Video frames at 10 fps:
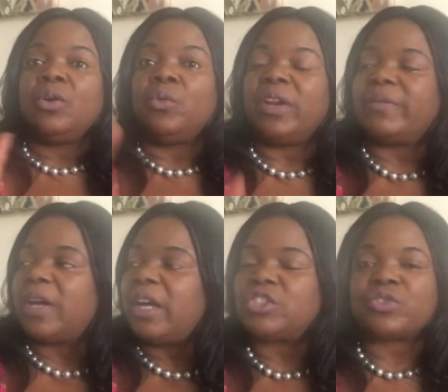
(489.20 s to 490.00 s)
Whenever
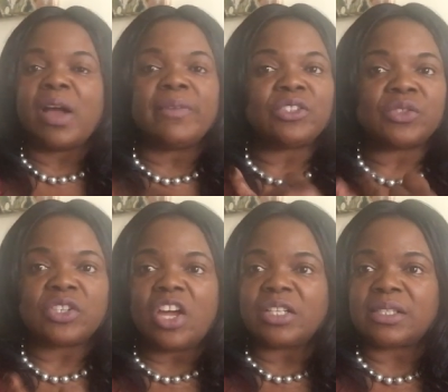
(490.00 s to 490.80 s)
I travel those
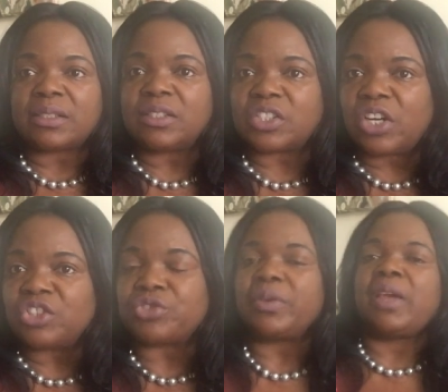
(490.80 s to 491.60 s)
long-distance
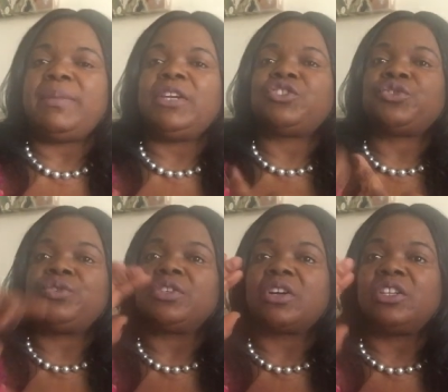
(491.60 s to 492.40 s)
country, I make
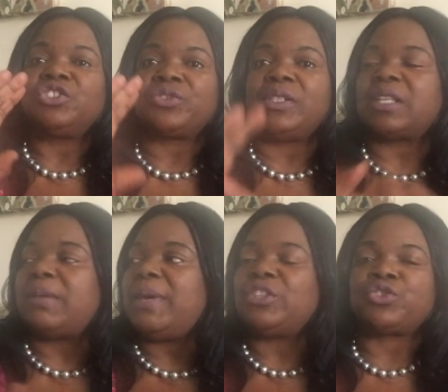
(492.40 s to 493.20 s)
sure countries, I
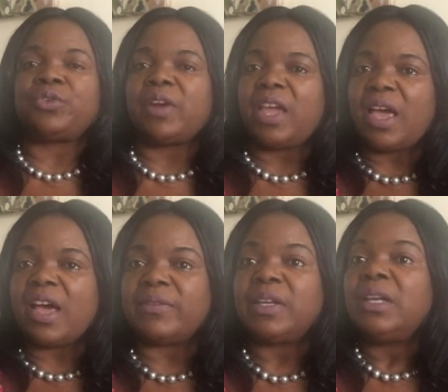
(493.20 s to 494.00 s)
make sure I
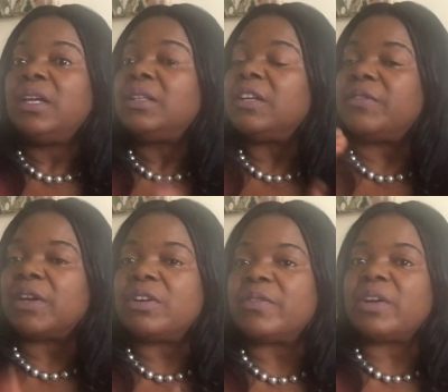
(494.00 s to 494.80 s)
have the
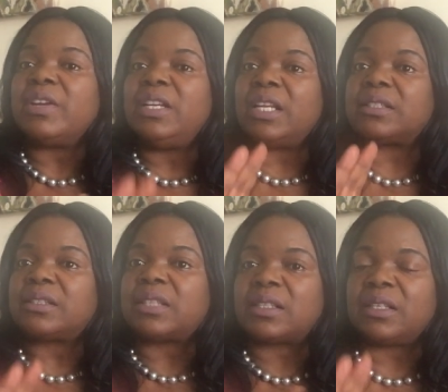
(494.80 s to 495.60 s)
very, very
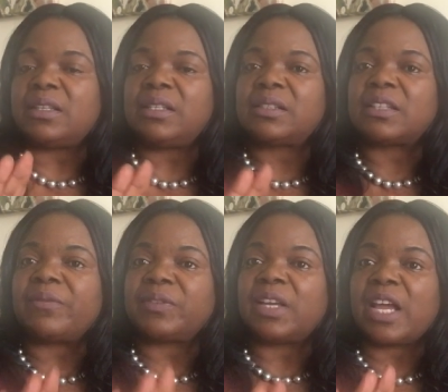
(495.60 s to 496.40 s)
necessity
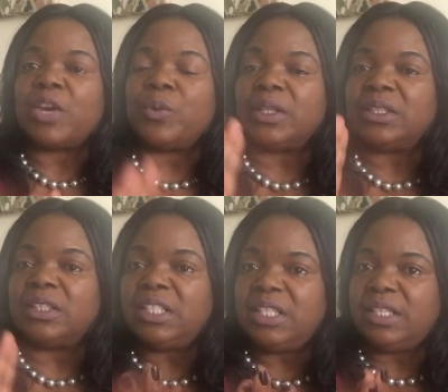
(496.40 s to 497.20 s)
stuff that I will
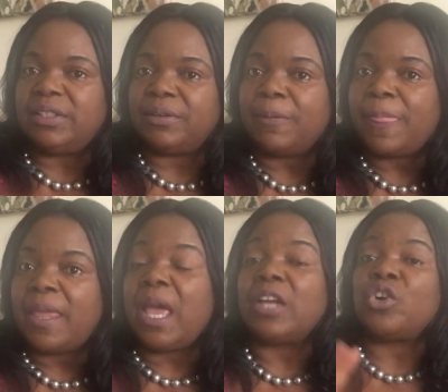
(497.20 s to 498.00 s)
need,
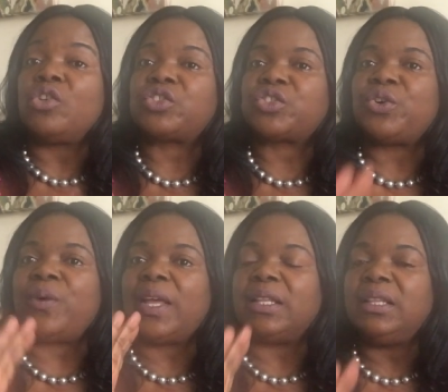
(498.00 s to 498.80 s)
and also
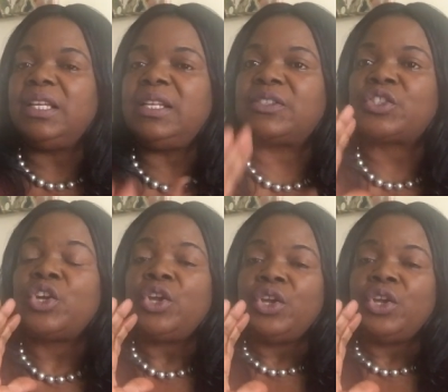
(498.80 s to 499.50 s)
at least